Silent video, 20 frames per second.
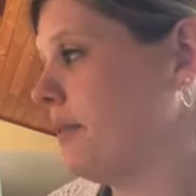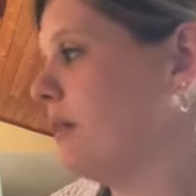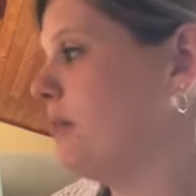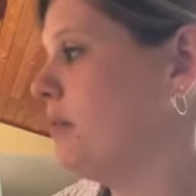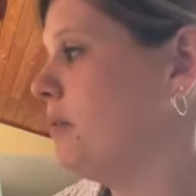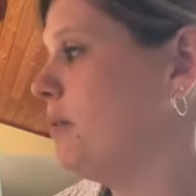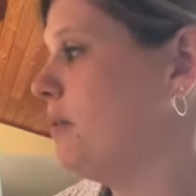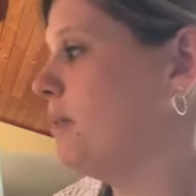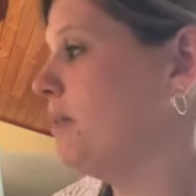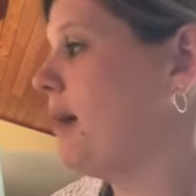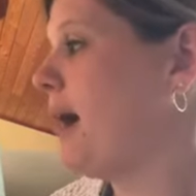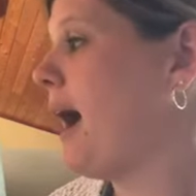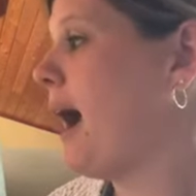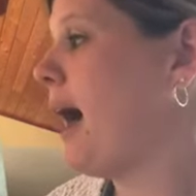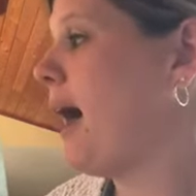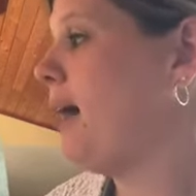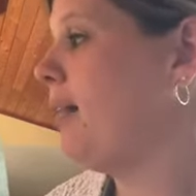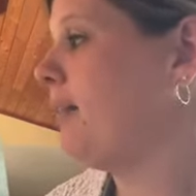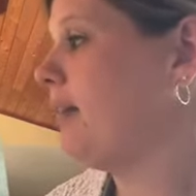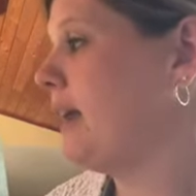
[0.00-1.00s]
you.
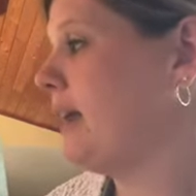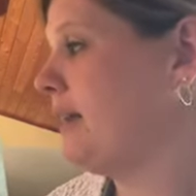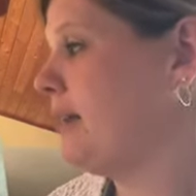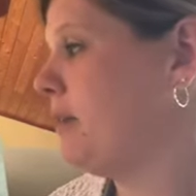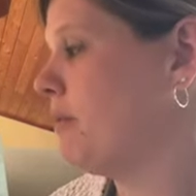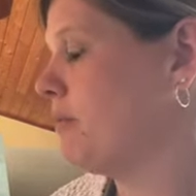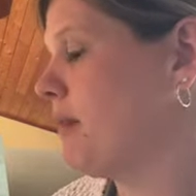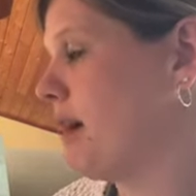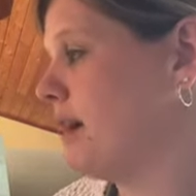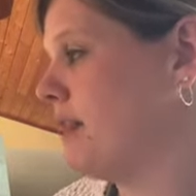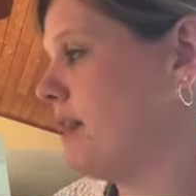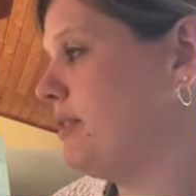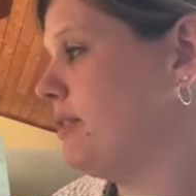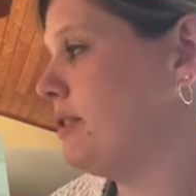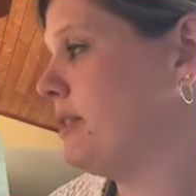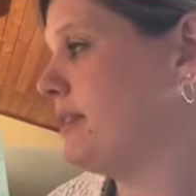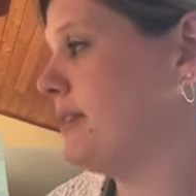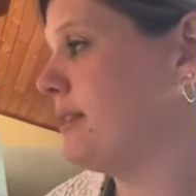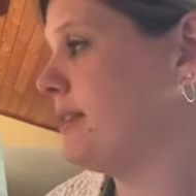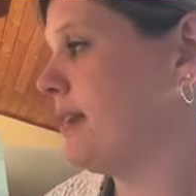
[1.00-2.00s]
I'll get it ready,"
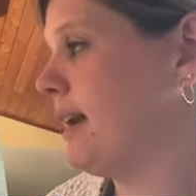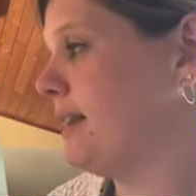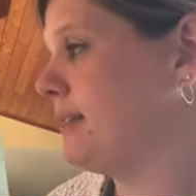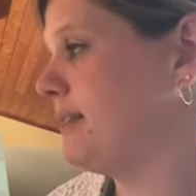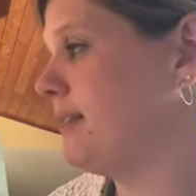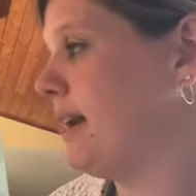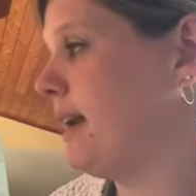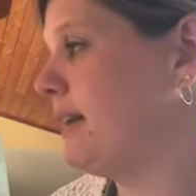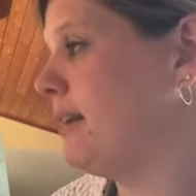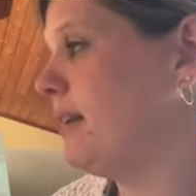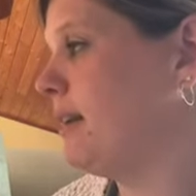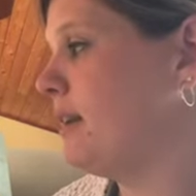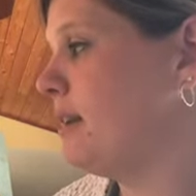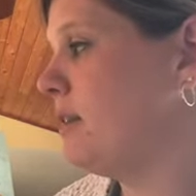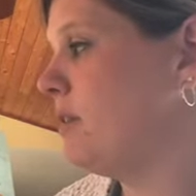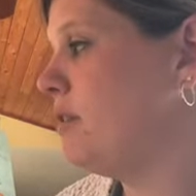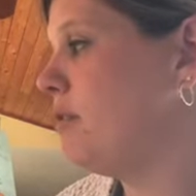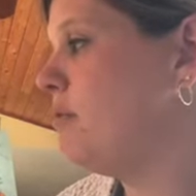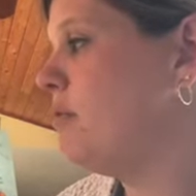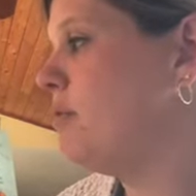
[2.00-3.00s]
Jesus had said.
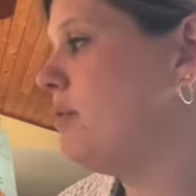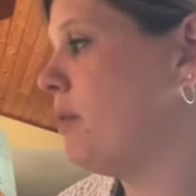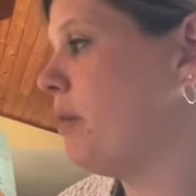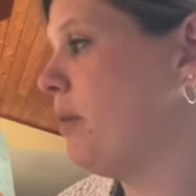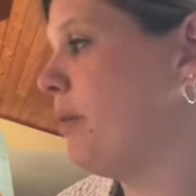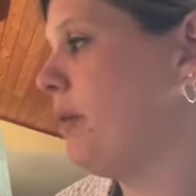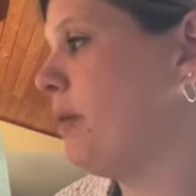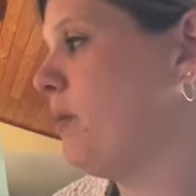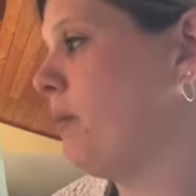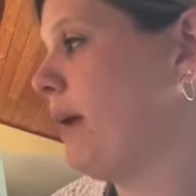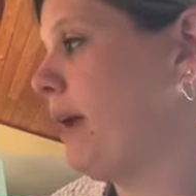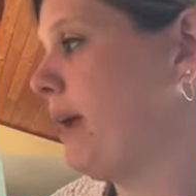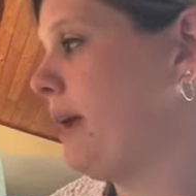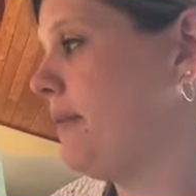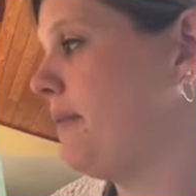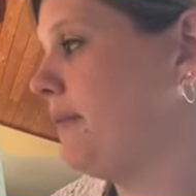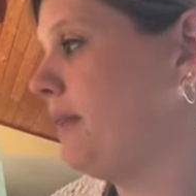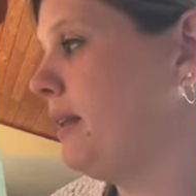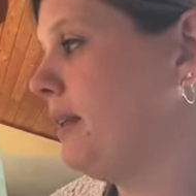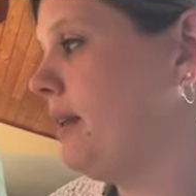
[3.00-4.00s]
"You know the way."
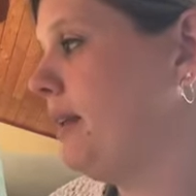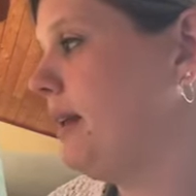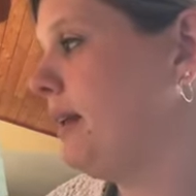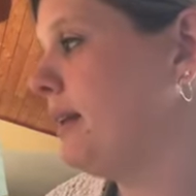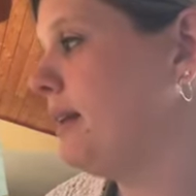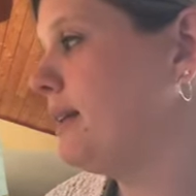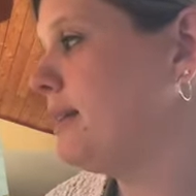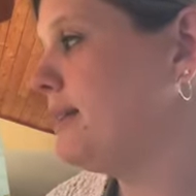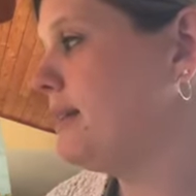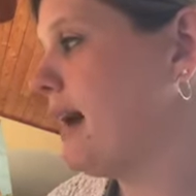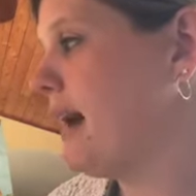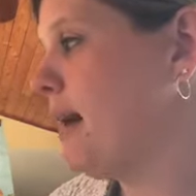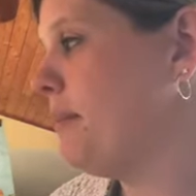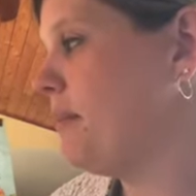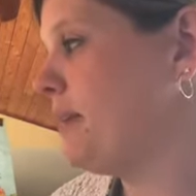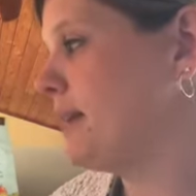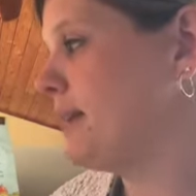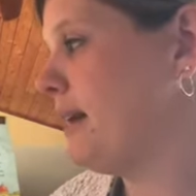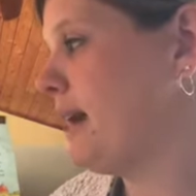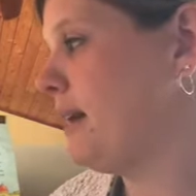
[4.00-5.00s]

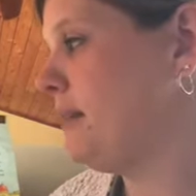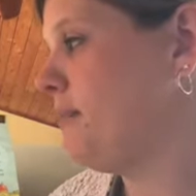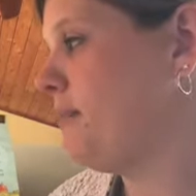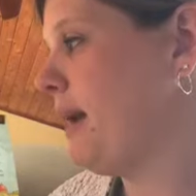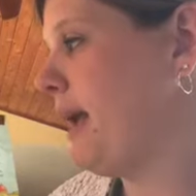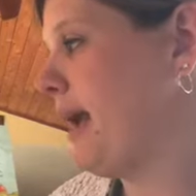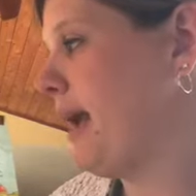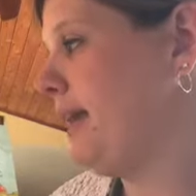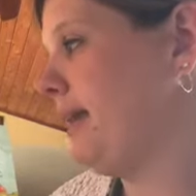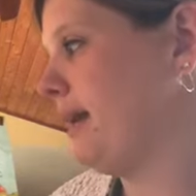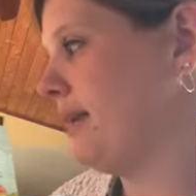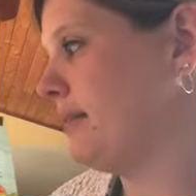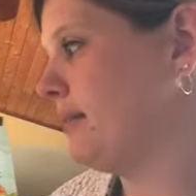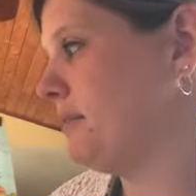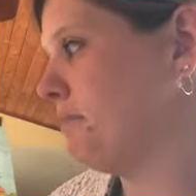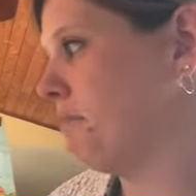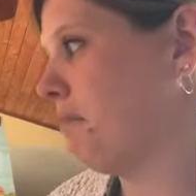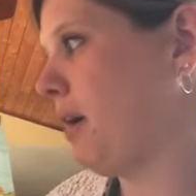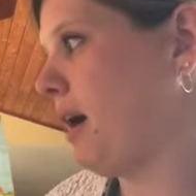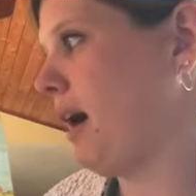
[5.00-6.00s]
Thomas had panicked.
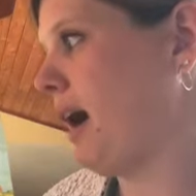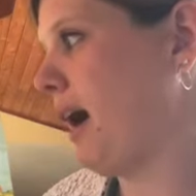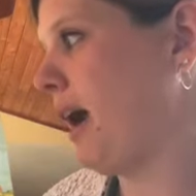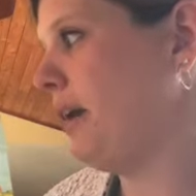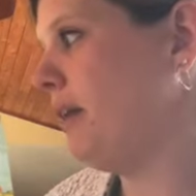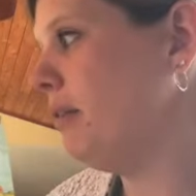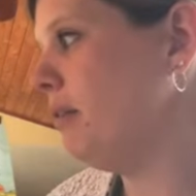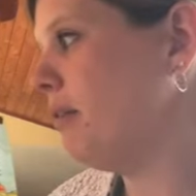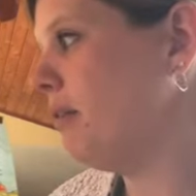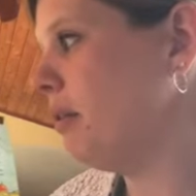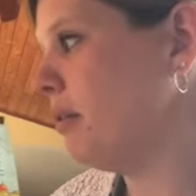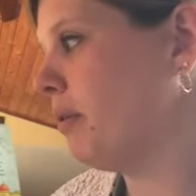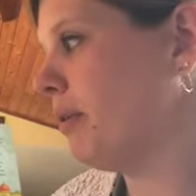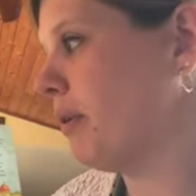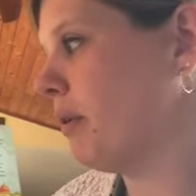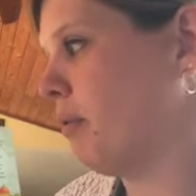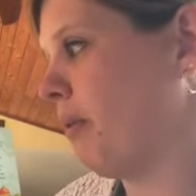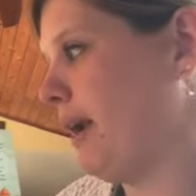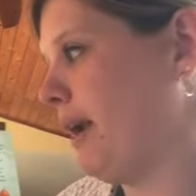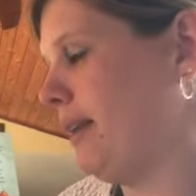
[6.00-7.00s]
"I don't know
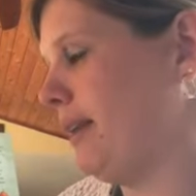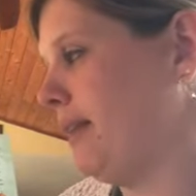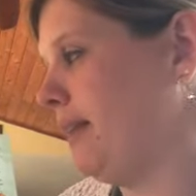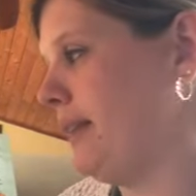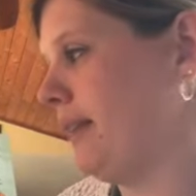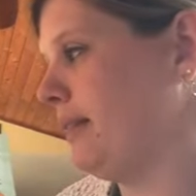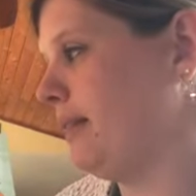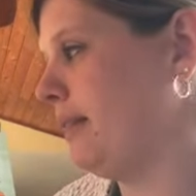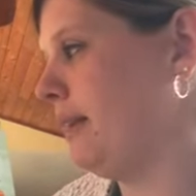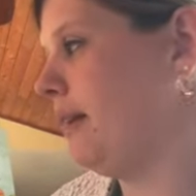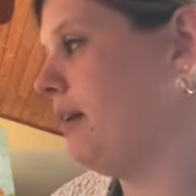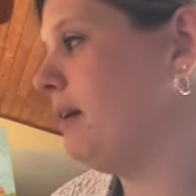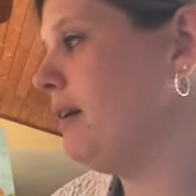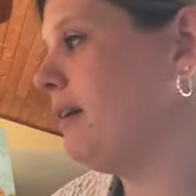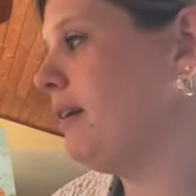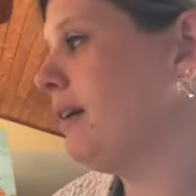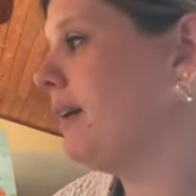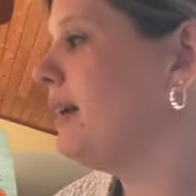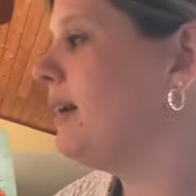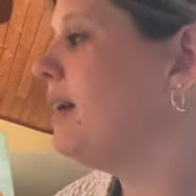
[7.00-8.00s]
the way to get there."
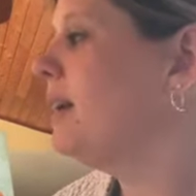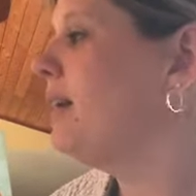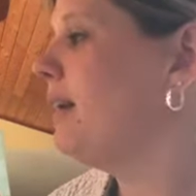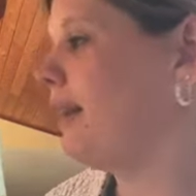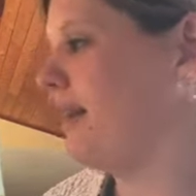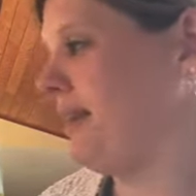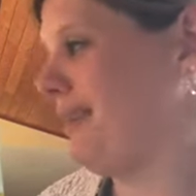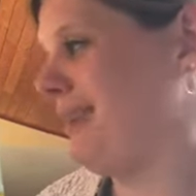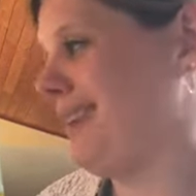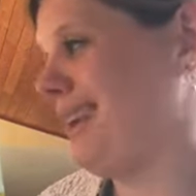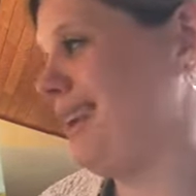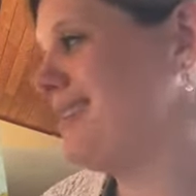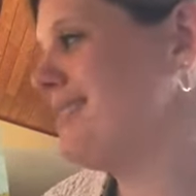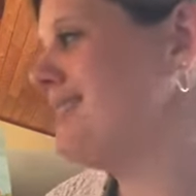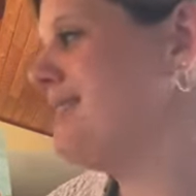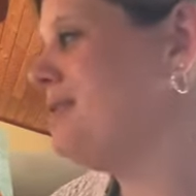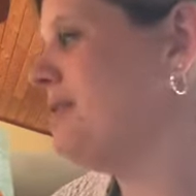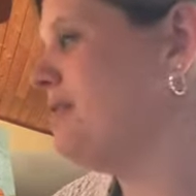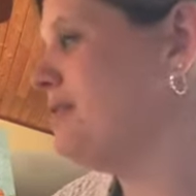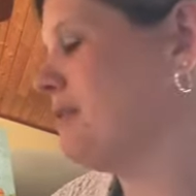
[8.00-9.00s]

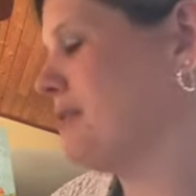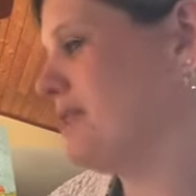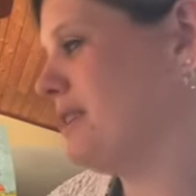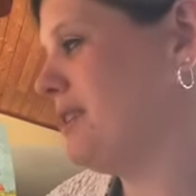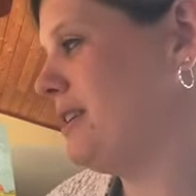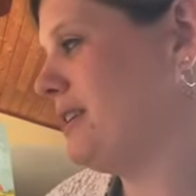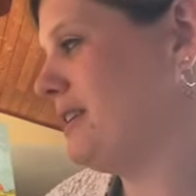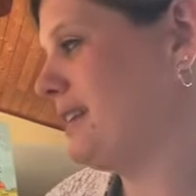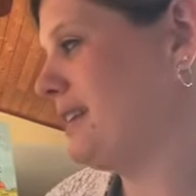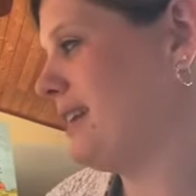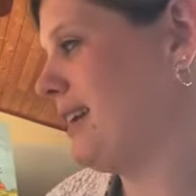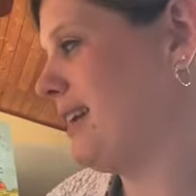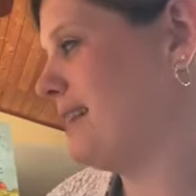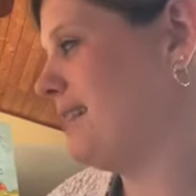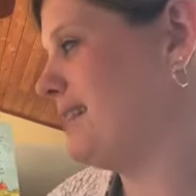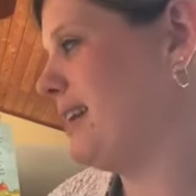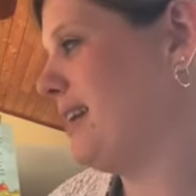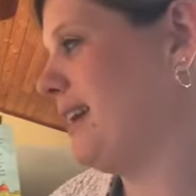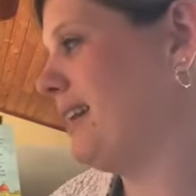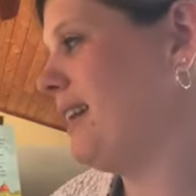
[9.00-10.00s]
"Yes, you do," Jesus had
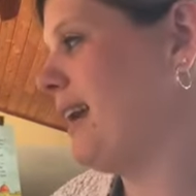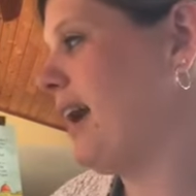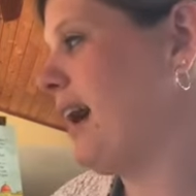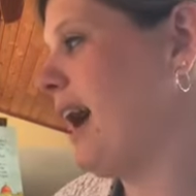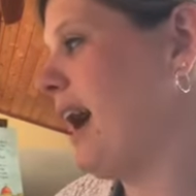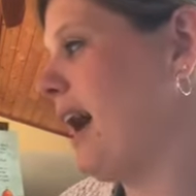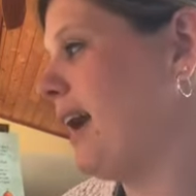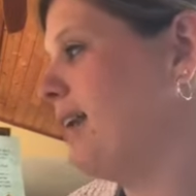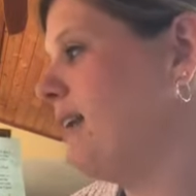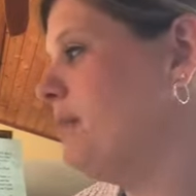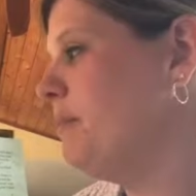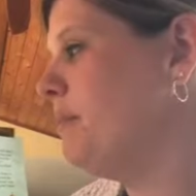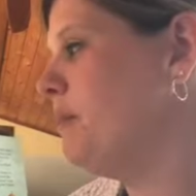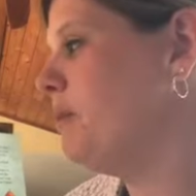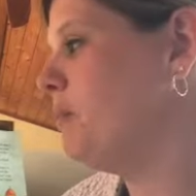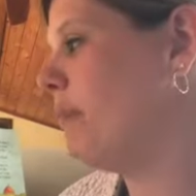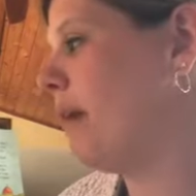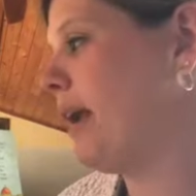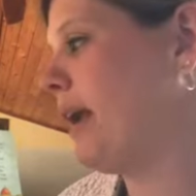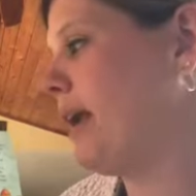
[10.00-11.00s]
said. "I am the
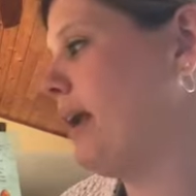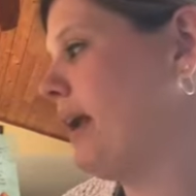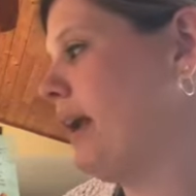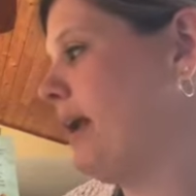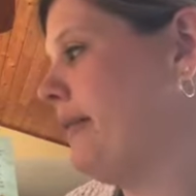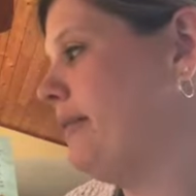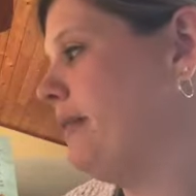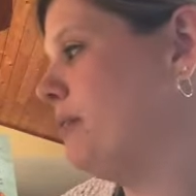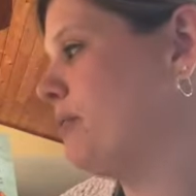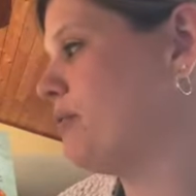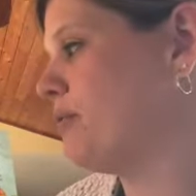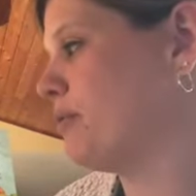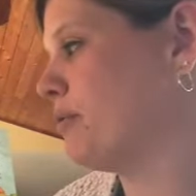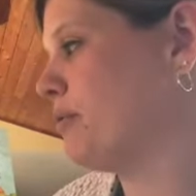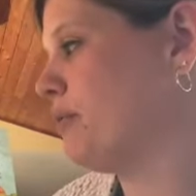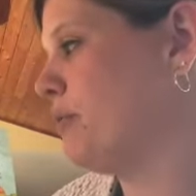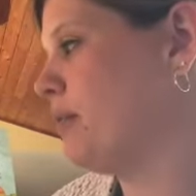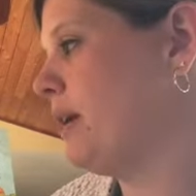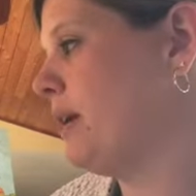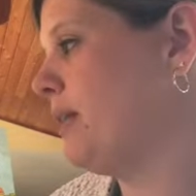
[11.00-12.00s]
way and the
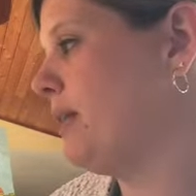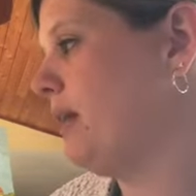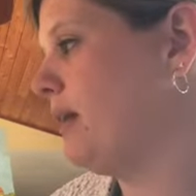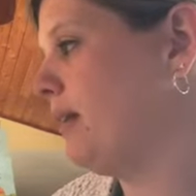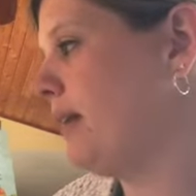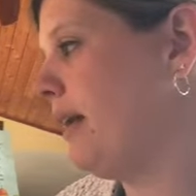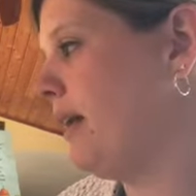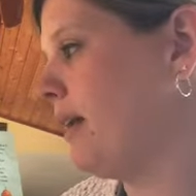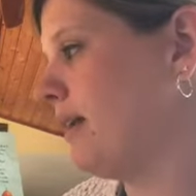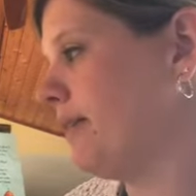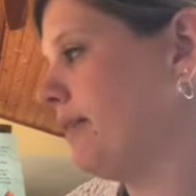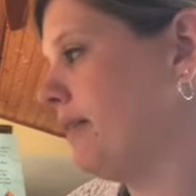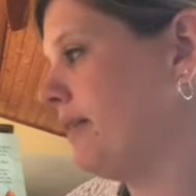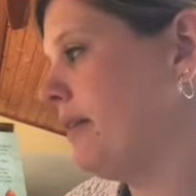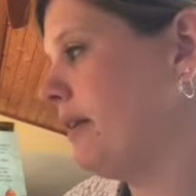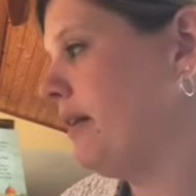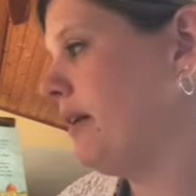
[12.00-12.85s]
truth and the life."